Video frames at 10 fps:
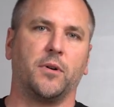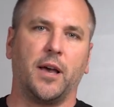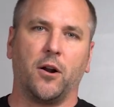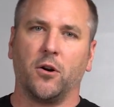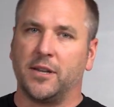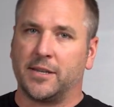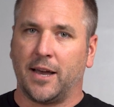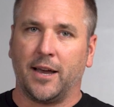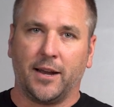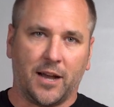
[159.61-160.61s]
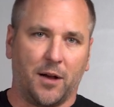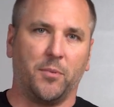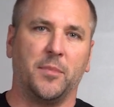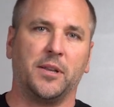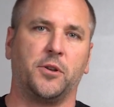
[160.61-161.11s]
that our design
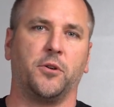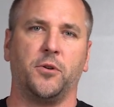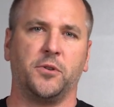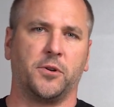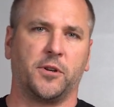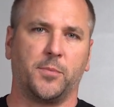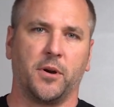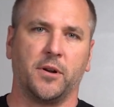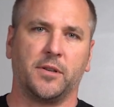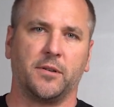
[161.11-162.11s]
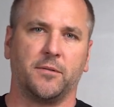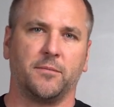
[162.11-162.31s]
complements your user experience.